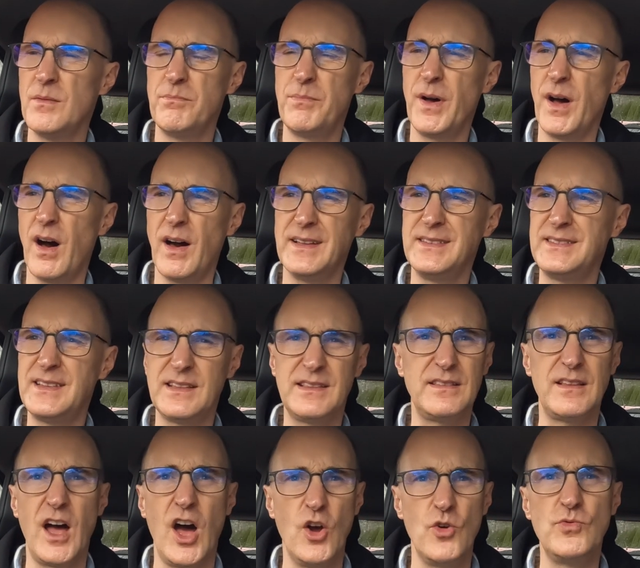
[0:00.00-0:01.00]
But I
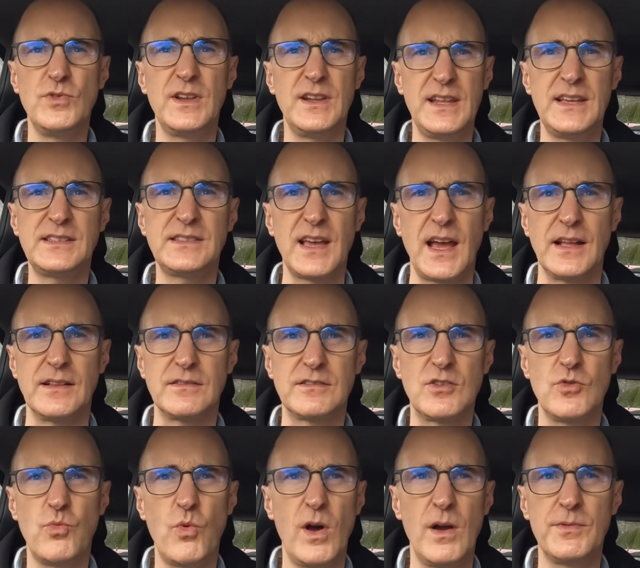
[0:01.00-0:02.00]
didn't own a Nissan,
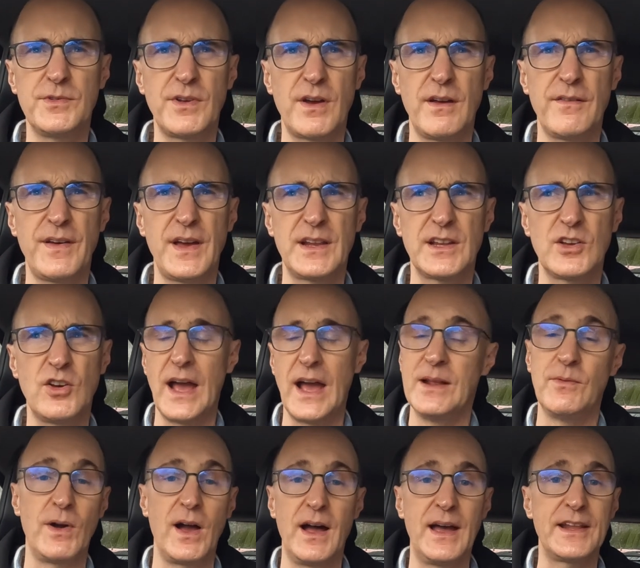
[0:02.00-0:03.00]
so why would I have had
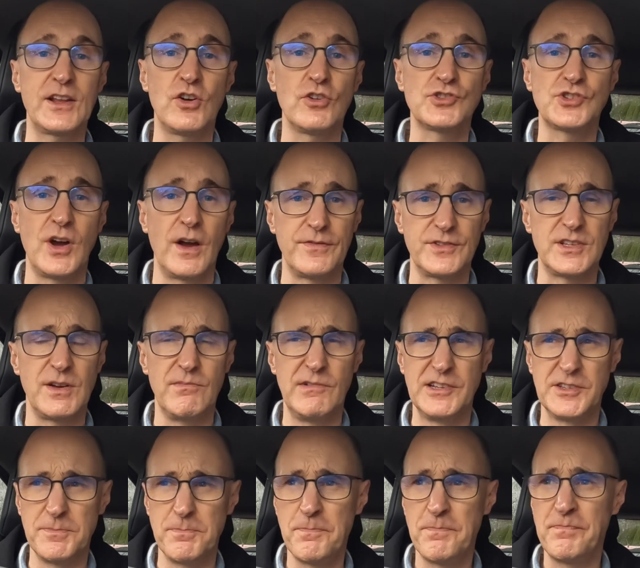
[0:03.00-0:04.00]
Anyway, I had a Qashqai for some
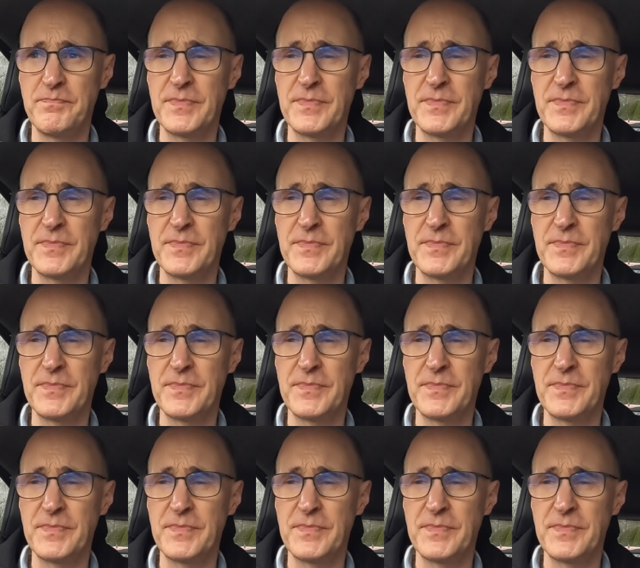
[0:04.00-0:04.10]
reason.